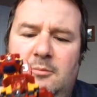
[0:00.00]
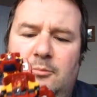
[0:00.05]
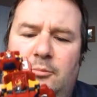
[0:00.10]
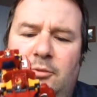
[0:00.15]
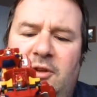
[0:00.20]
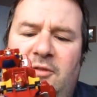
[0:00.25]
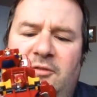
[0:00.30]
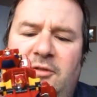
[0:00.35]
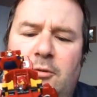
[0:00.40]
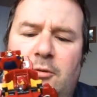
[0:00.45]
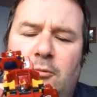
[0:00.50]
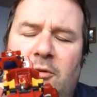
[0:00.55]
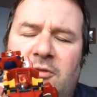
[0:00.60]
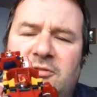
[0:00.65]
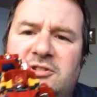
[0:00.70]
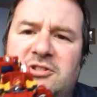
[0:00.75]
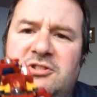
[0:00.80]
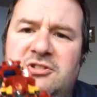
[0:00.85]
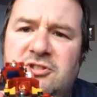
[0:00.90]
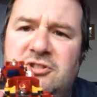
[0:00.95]
But if you
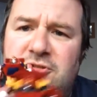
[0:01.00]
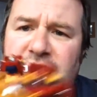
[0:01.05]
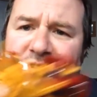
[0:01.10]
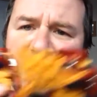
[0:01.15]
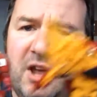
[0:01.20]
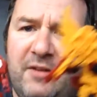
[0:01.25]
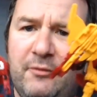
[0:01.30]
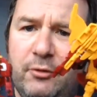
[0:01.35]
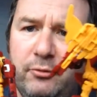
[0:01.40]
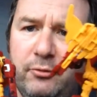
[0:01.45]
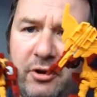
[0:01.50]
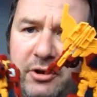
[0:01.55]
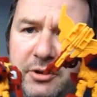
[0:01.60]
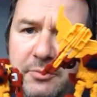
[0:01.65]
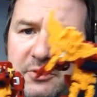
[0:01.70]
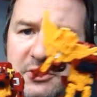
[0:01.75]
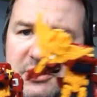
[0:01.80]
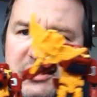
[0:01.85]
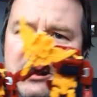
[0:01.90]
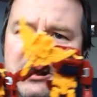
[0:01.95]
wanted to just have a
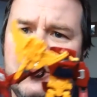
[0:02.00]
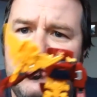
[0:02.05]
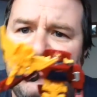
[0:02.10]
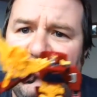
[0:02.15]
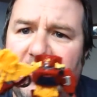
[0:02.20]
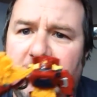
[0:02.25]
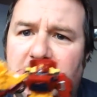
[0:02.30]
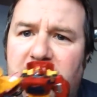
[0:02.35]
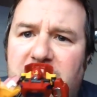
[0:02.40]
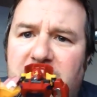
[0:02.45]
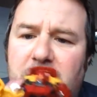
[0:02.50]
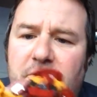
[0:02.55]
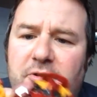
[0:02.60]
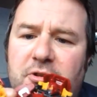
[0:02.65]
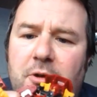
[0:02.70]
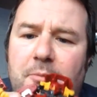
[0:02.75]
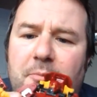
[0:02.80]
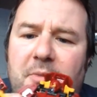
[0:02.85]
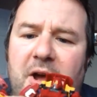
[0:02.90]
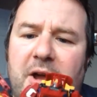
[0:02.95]
Rodimus to fit with your
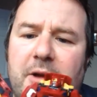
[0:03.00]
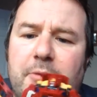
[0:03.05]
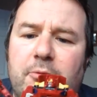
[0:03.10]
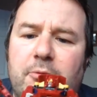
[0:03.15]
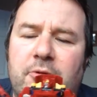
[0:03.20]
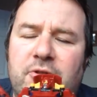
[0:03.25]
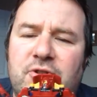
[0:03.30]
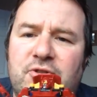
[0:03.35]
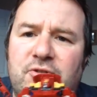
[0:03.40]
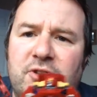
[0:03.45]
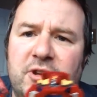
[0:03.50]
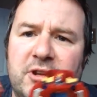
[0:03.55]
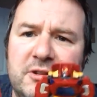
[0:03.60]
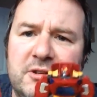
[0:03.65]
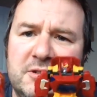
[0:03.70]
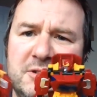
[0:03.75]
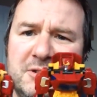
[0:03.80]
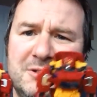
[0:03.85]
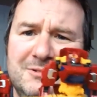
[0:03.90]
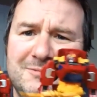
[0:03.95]
Combiner Wars
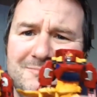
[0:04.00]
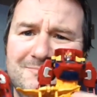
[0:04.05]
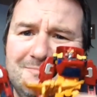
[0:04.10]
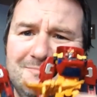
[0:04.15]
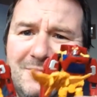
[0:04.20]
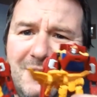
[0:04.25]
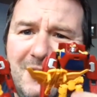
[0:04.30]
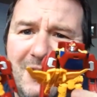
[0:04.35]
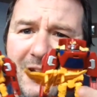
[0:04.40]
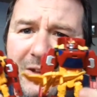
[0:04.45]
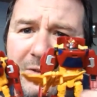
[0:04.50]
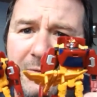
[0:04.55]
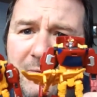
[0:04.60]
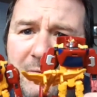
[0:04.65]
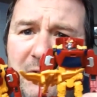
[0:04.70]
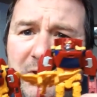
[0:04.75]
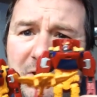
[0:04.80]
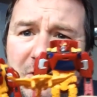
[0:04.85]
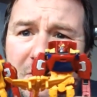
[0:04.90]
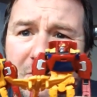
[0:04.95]
figures, I don't
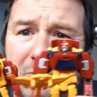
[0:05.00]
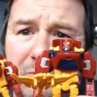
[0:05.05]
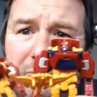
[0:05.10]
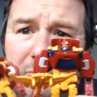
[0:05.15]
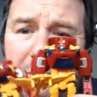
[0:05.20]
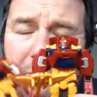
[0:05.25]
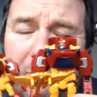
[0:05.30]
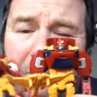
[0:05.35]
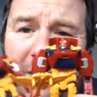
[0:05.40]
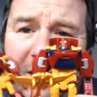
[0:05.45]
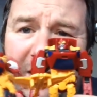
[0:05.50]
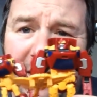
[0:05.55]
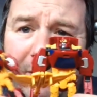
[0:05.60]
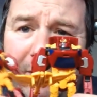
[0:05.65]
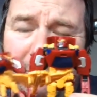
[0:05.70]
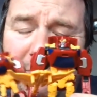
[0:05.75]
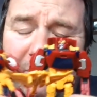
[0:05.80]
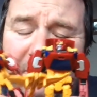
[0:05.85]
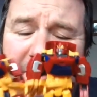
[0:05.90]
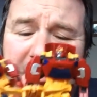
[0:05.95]
think you could go wrong by
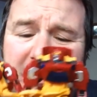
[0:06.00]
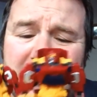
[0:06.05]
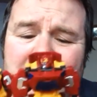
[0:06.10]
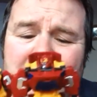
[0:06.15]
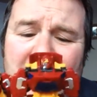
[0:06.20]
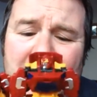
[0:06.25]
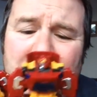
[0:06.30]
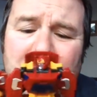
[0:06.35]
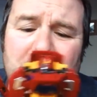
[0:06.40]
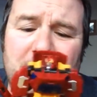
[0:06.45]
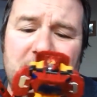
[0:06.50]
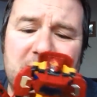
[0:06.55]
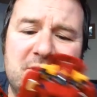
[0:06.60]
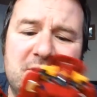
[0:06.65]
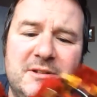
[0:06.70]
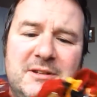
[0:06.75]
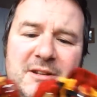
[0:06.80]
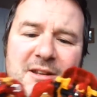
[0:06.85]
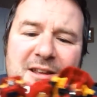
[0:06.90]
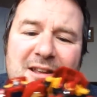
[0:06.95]
getting one of these bad boys.
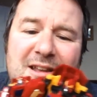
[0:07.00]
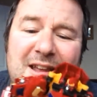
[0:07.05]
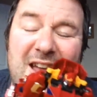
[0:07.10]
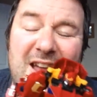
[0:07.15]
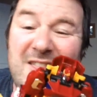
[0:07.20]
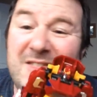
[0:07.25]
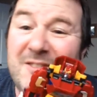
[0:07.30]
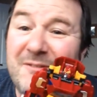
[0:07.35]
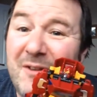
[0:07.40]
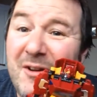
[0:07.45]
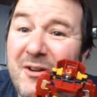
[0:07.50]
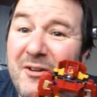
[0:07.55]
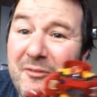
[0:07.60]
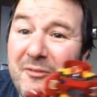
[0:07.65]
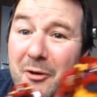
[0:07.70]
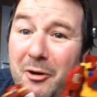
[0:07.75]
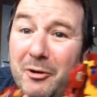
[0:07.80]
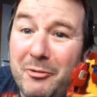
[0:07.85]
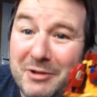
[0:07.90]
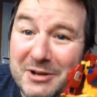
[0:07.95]
And they're very,
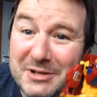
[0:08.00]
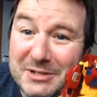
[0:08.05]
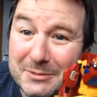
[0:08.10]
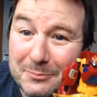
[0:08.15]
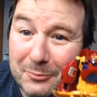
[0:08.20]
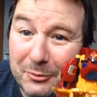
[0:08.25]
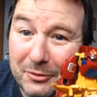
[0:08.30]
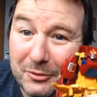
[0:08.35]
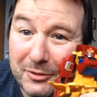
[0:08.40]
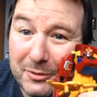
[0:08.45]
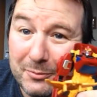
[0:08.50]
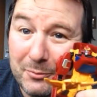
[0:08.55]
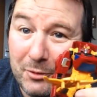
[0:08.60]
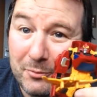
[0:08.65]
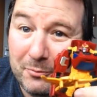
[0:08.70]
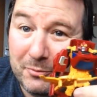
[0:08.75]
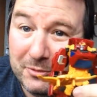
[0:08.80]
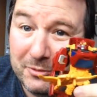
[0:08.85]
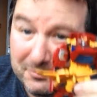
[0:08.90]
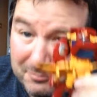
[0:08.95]
very reasonable at the
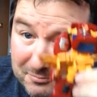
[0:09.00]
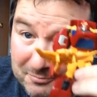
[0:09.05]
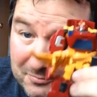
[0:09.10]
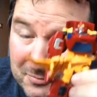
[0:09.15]
moment.